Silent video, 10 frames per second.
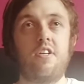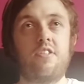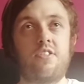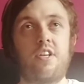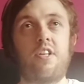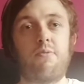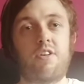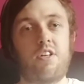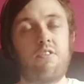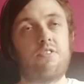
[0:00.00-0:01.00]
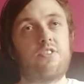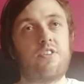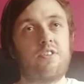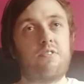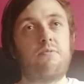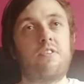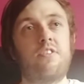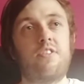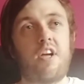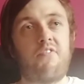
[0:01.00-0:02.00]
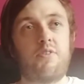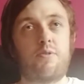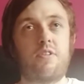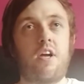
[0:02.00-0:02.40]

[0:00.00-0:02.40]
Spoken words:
that they were close to, and it's